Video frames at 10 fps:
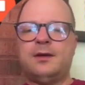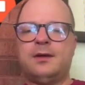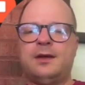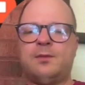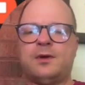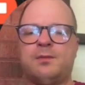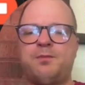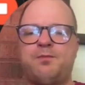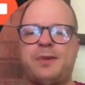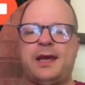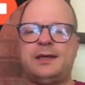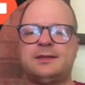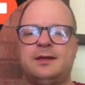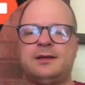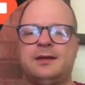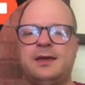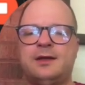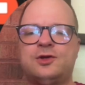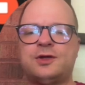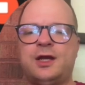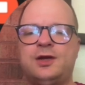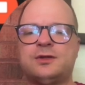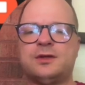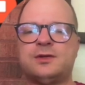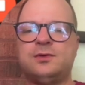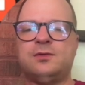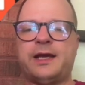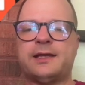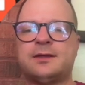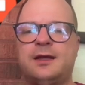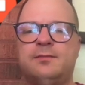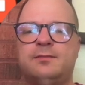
and I'm going to paste it and then change this to last name.